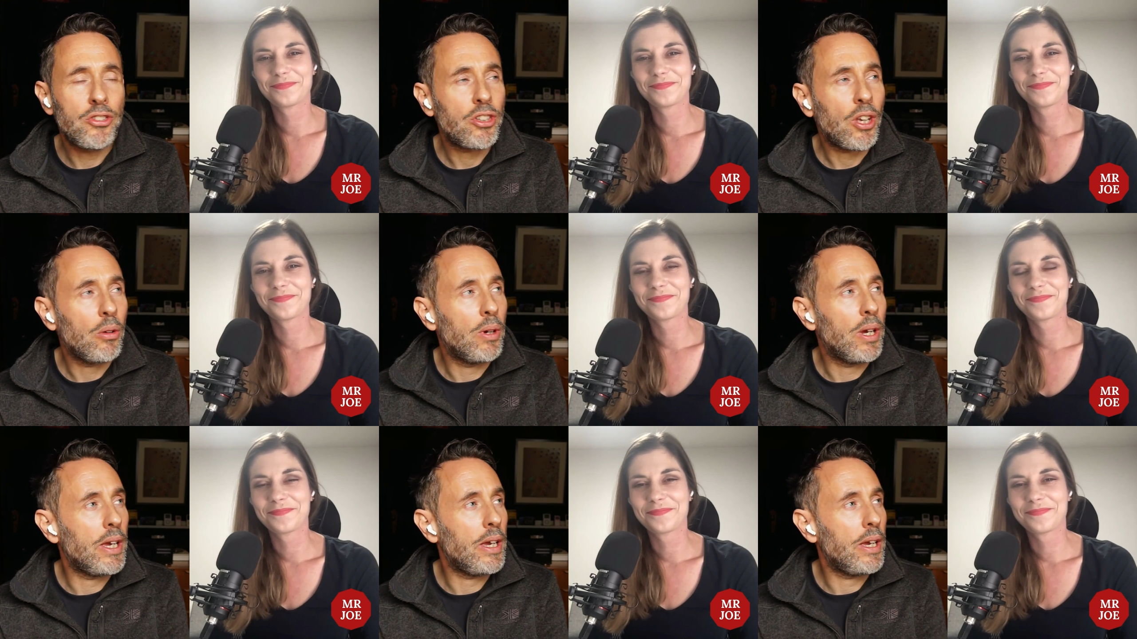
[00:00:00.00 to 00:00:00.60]
Speaker 1: And
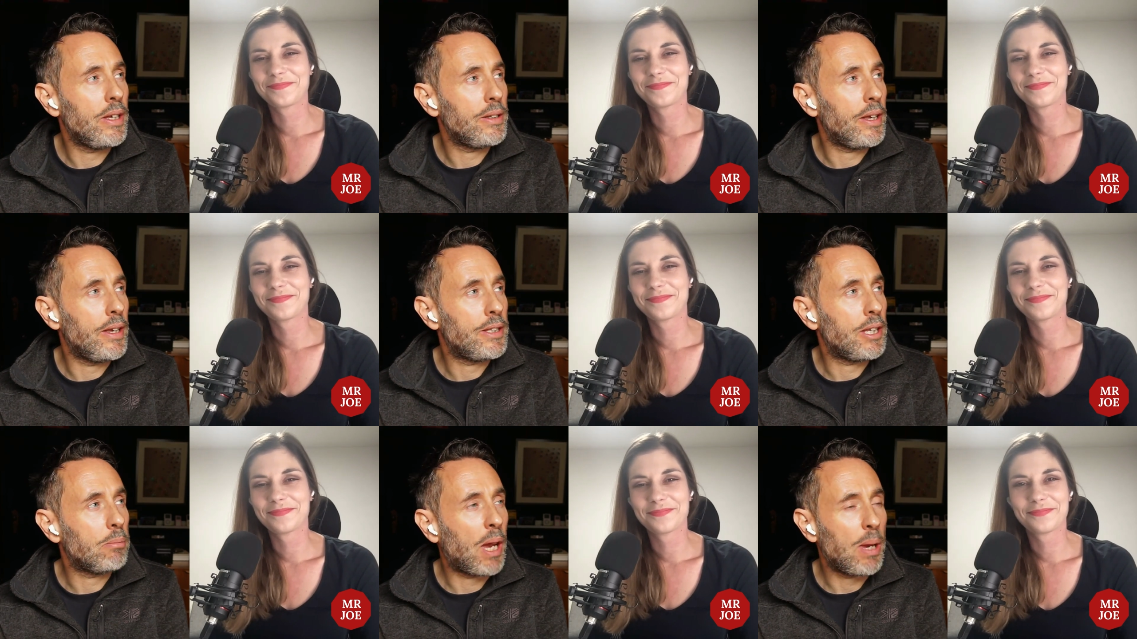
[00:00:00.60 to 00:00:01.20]
so is,
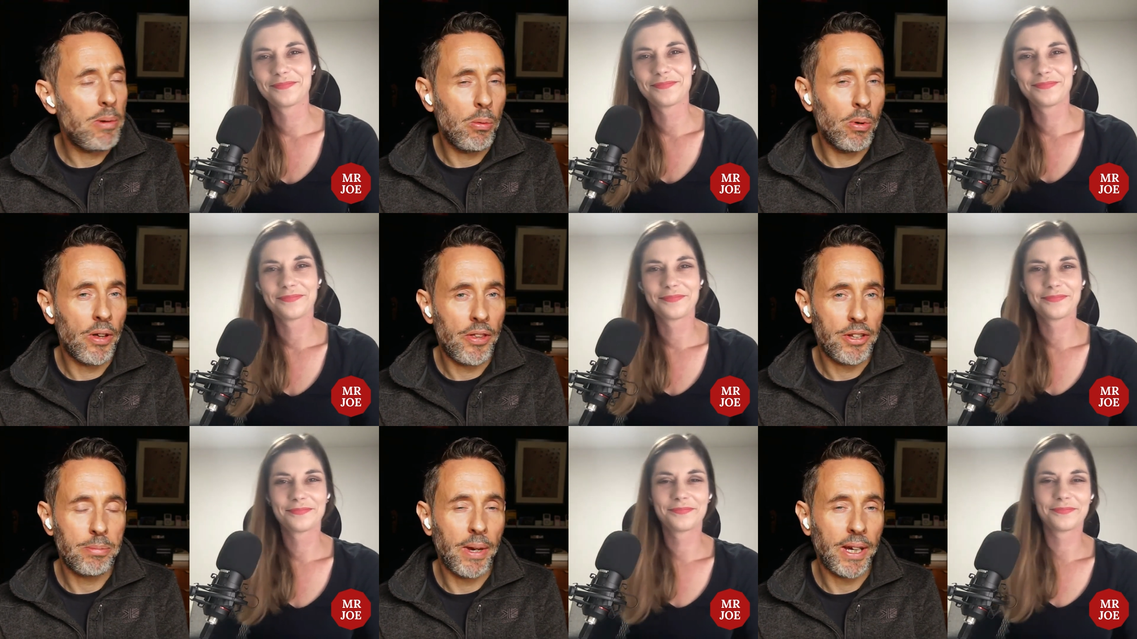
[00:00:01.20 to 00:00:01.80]
is it maybe
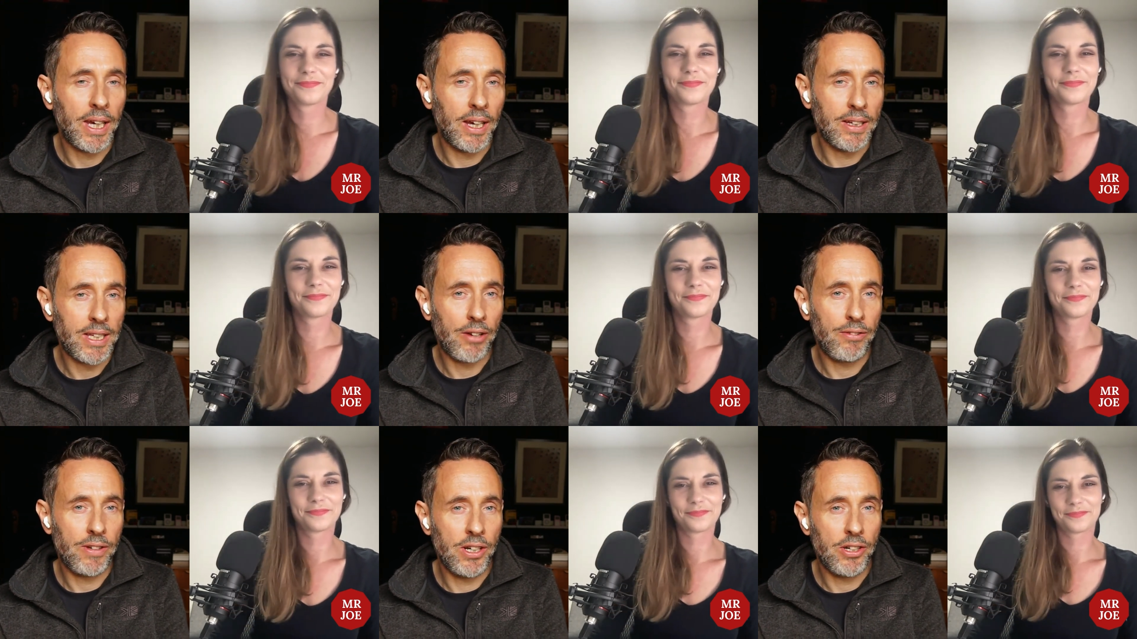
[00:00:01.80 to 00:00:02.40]
worth us making a
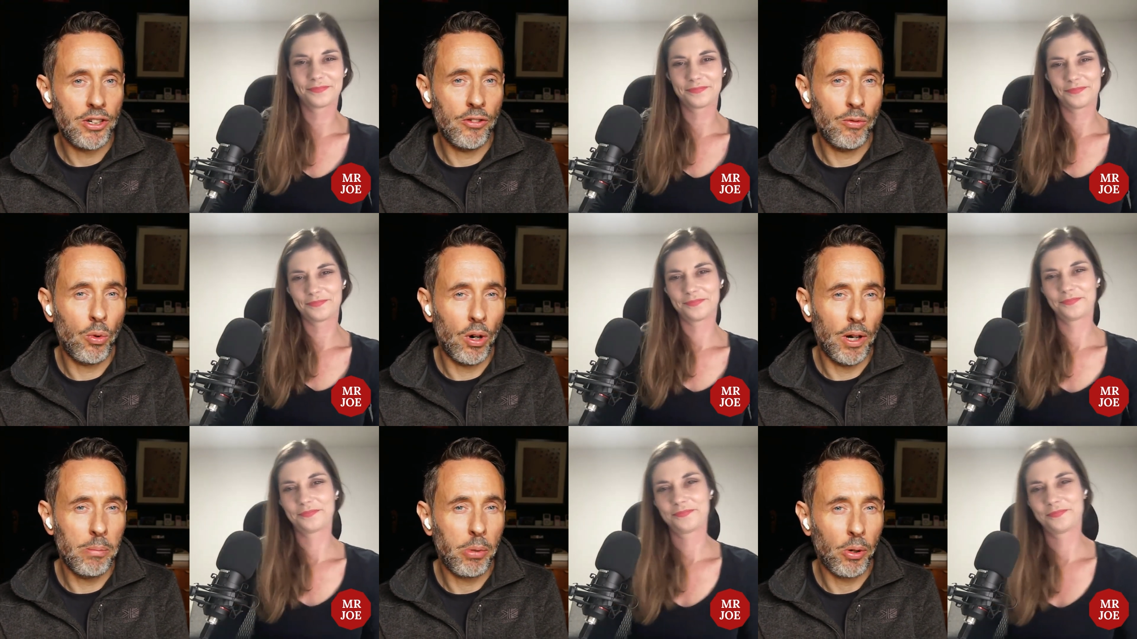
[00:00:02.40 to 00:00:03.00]
definition of
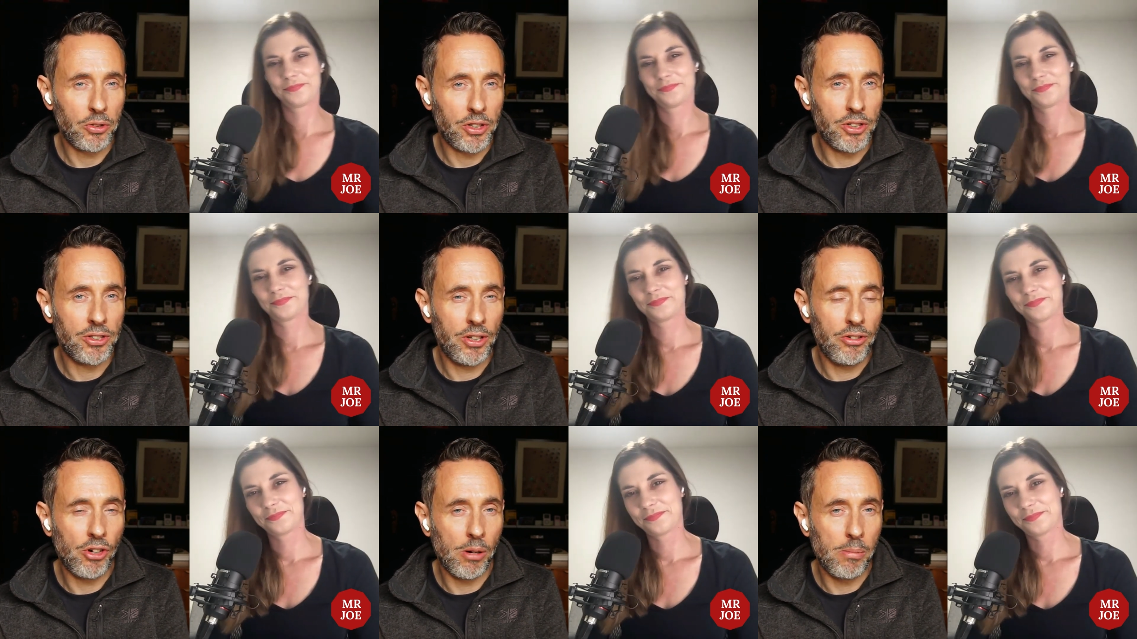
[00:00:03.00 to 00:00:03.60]
what imposter
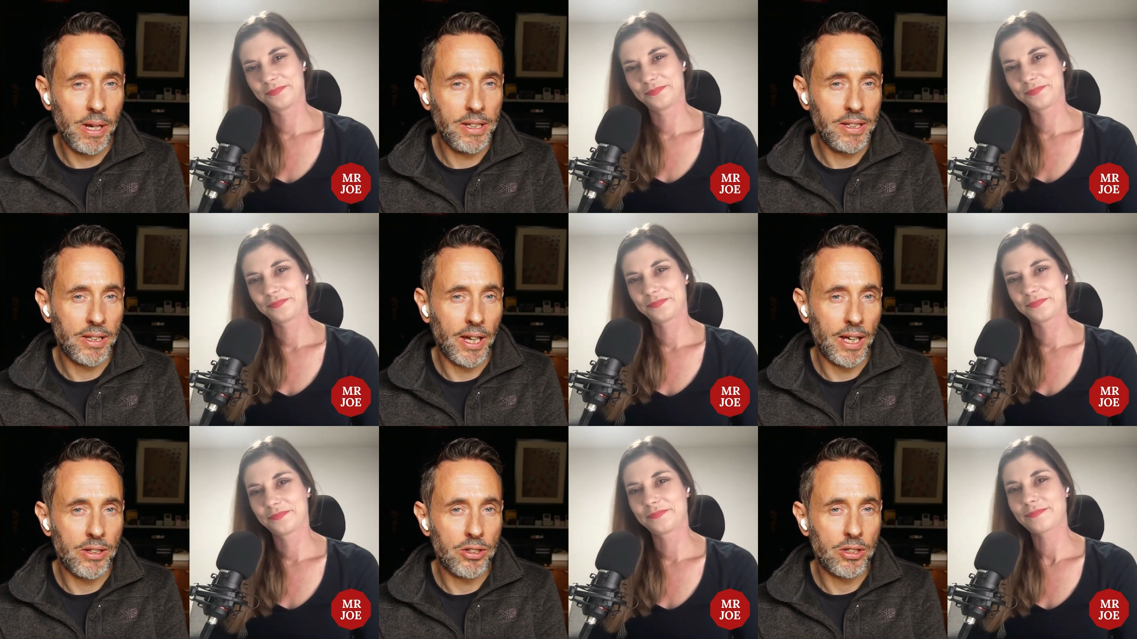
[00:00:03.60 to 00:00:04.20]
syndrome is
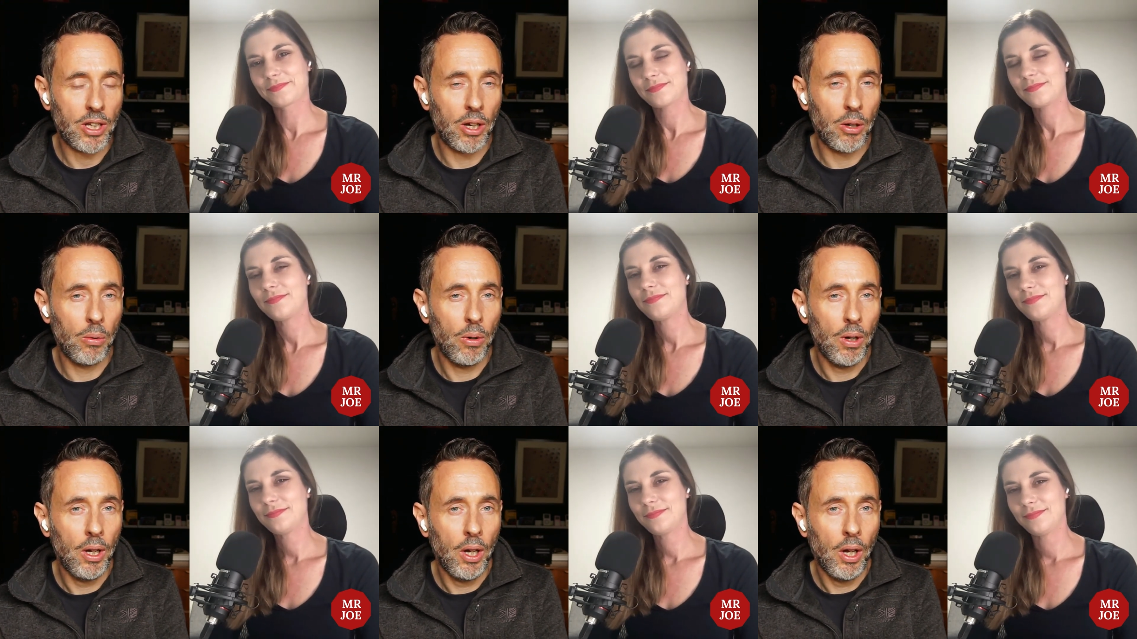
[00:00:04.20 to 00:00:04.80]
then? So
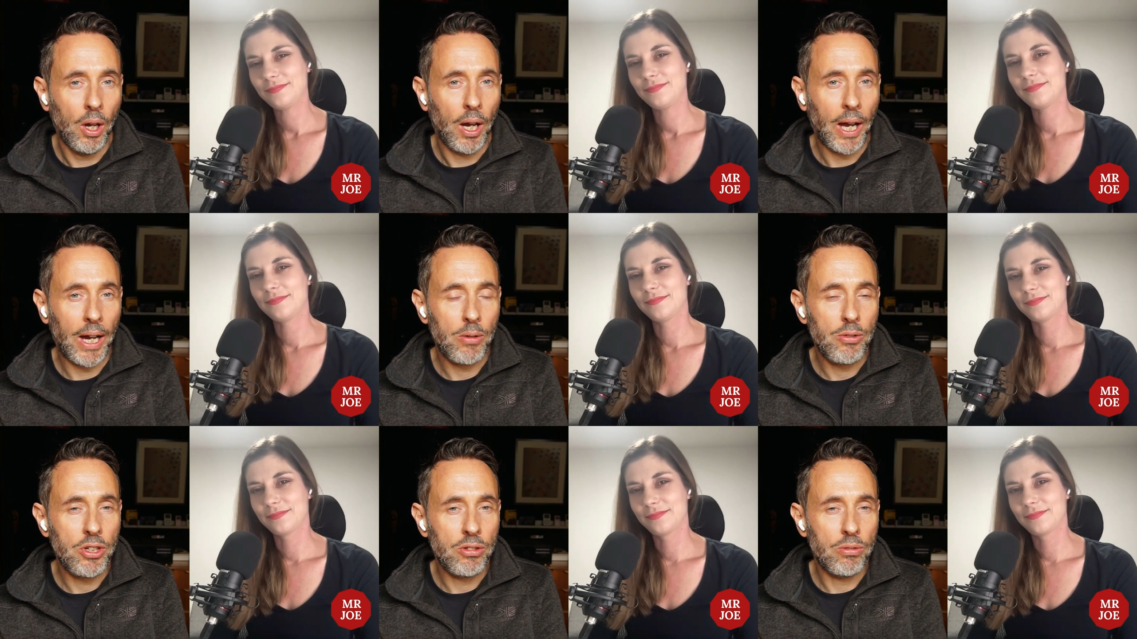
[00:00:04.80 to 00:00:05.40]

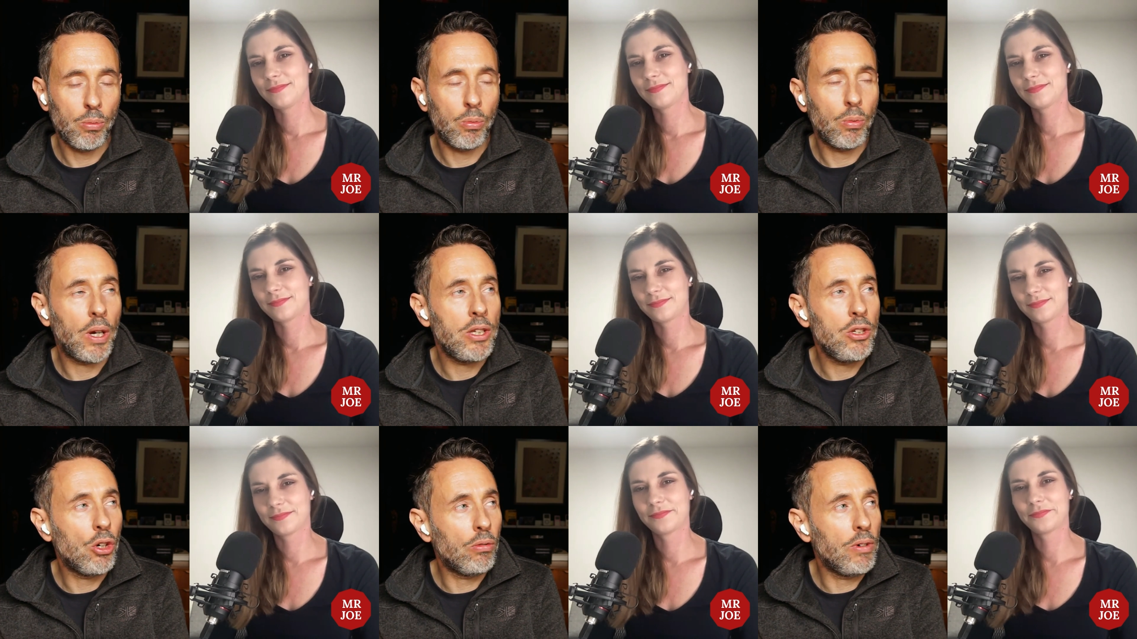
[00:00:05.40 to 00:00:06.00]
how did, in